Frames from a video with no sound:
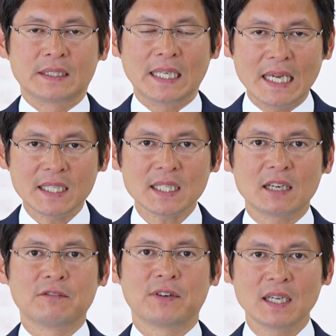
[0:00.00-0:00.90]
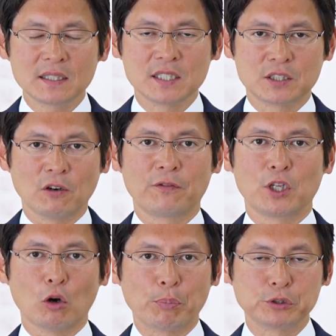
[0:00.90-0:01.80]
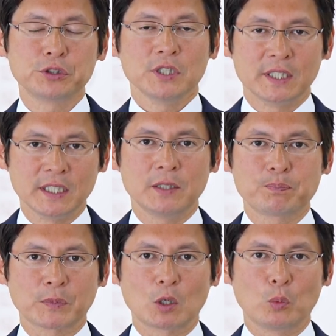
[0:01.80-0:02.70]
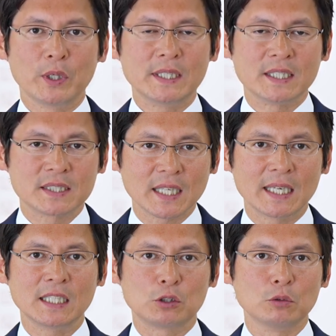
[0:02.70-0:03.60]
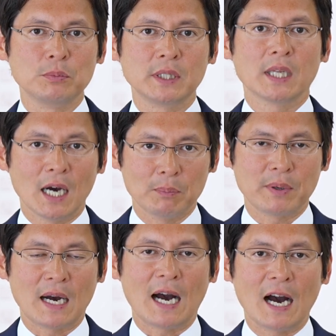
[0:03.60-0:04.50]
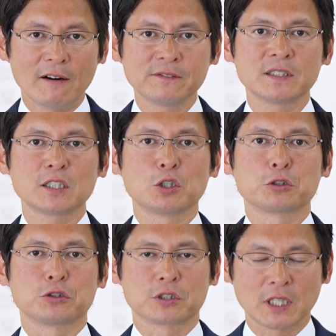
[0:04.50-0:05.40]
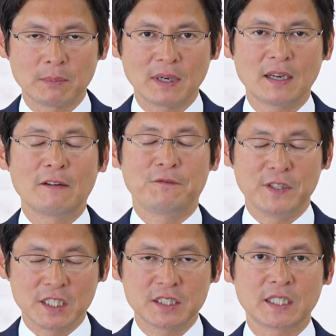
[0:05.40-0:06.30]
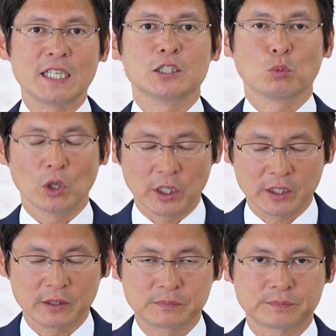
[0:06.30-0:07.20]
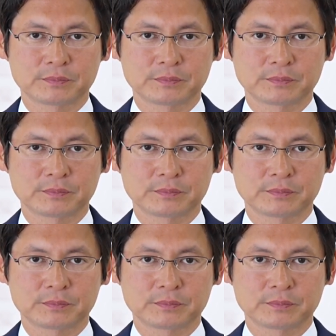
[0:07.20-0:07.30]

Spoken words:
Taking advantage of the opportunity, we decided to meet up after Kyoshu-sama finished his work.